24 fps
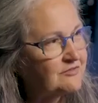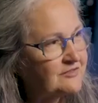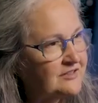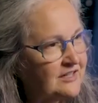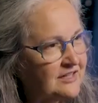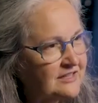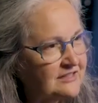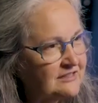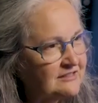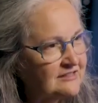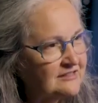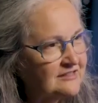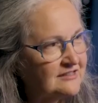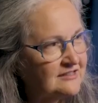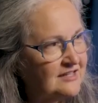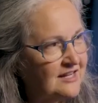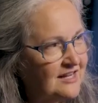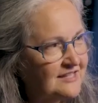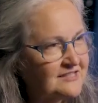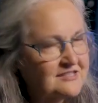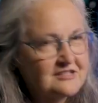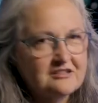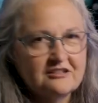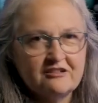We've got
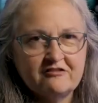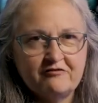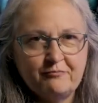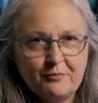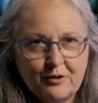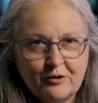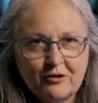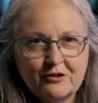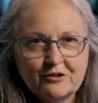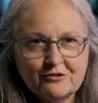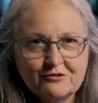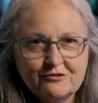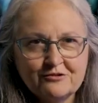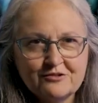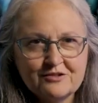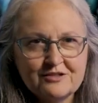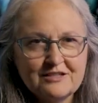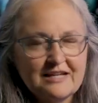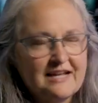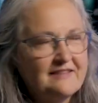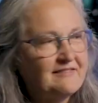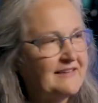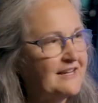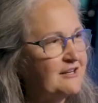lots of
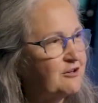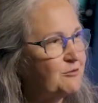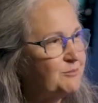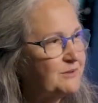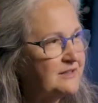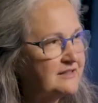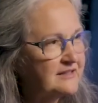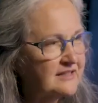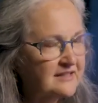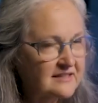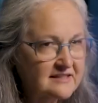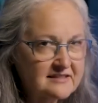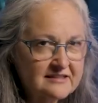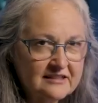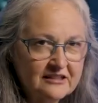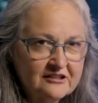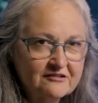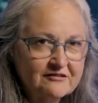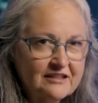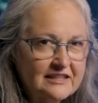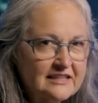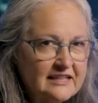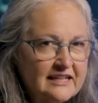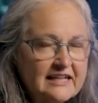particles and they are being
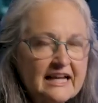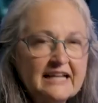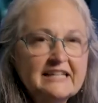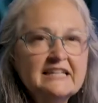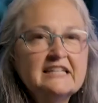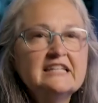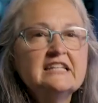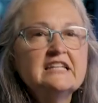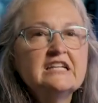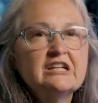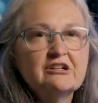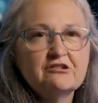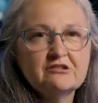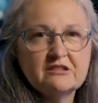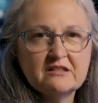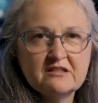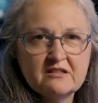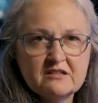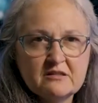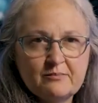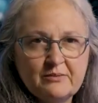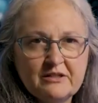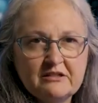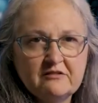accelerated at nearly
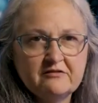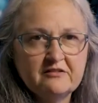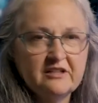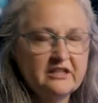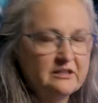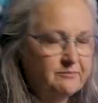the speed of